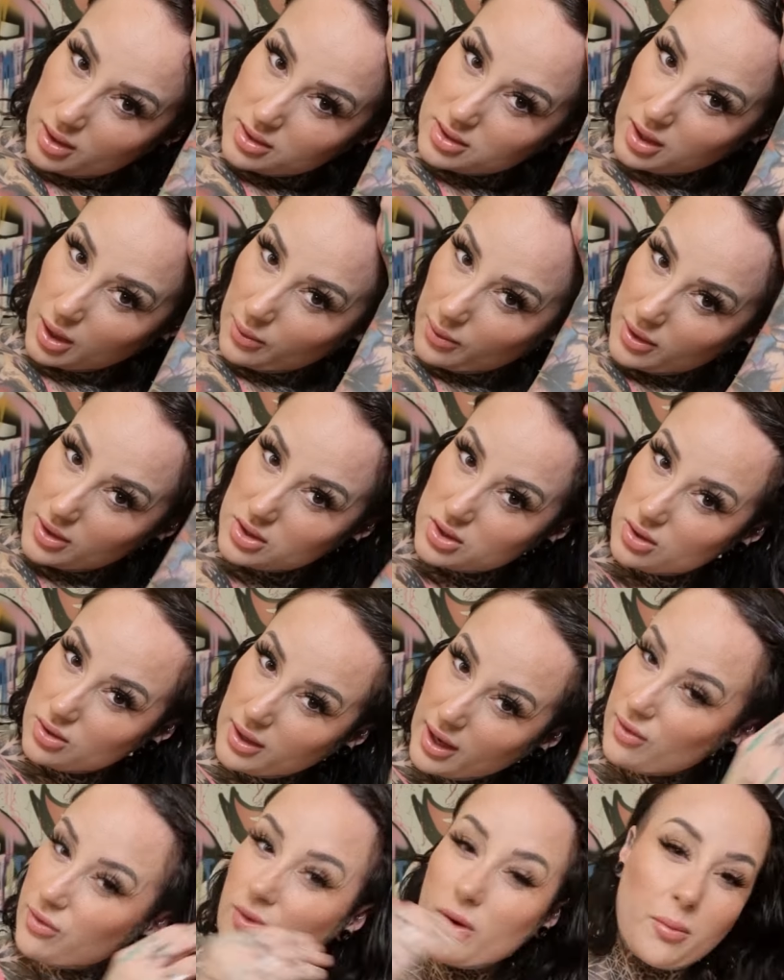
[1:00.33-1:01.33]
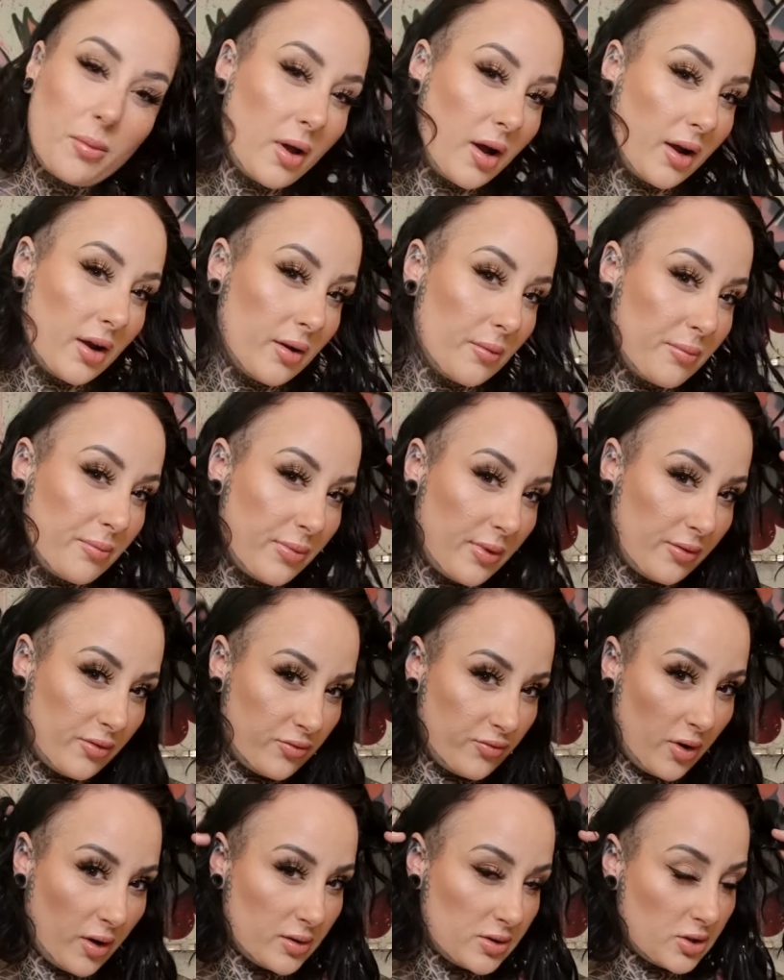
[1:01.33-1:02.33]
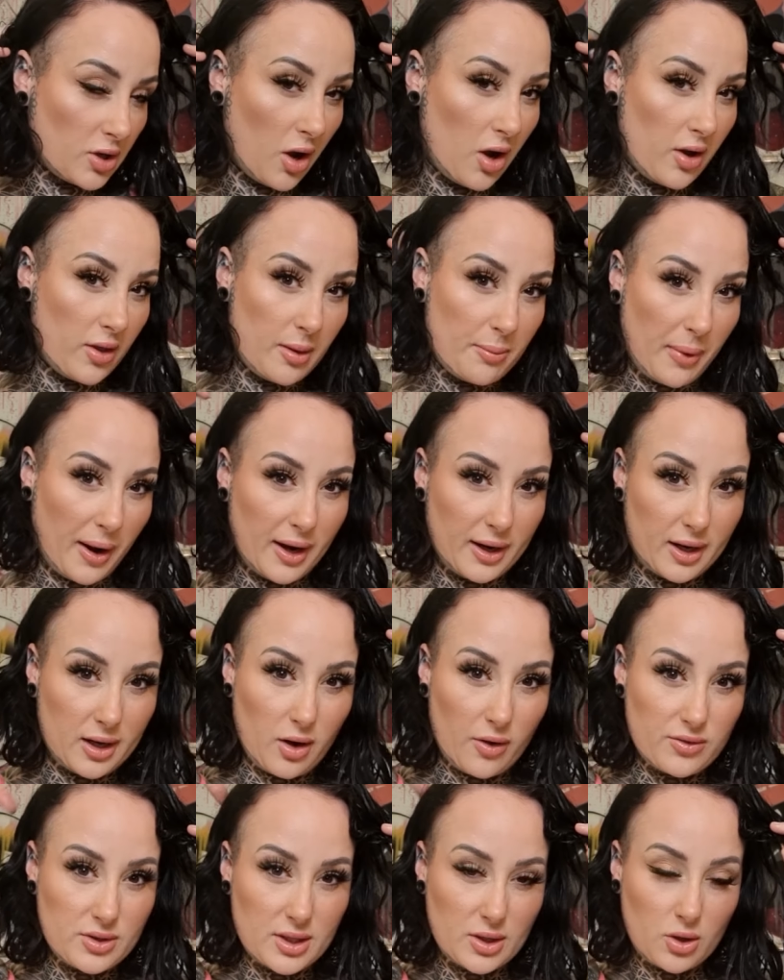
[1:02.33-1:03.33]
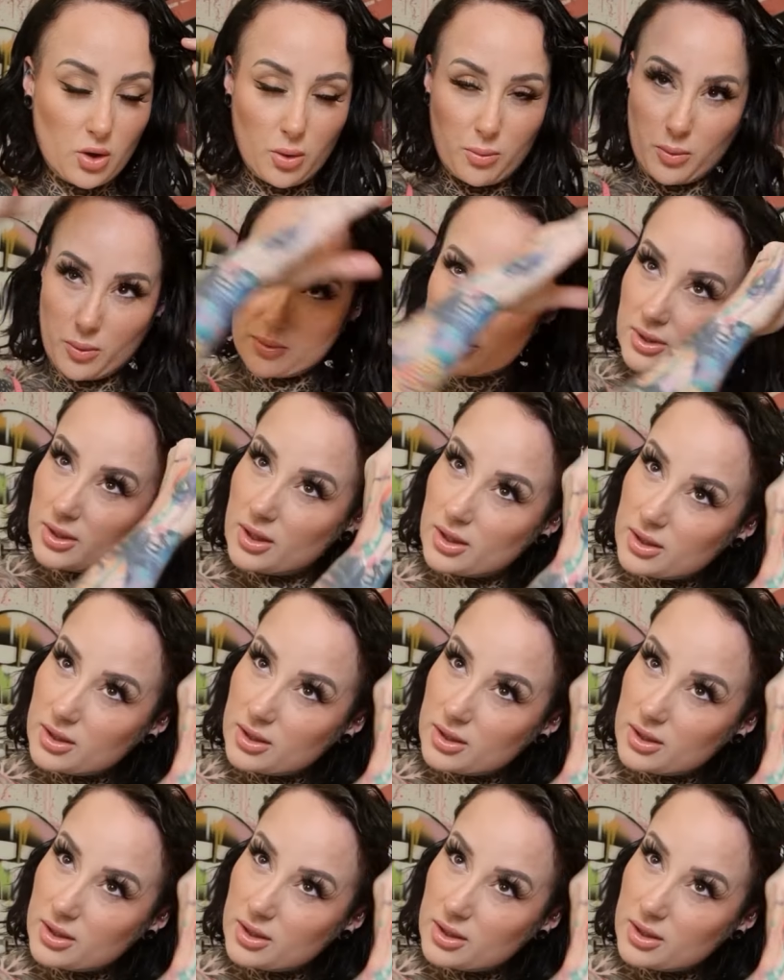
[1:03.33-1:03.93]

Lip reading: So as you get from like start at the back and obviously come up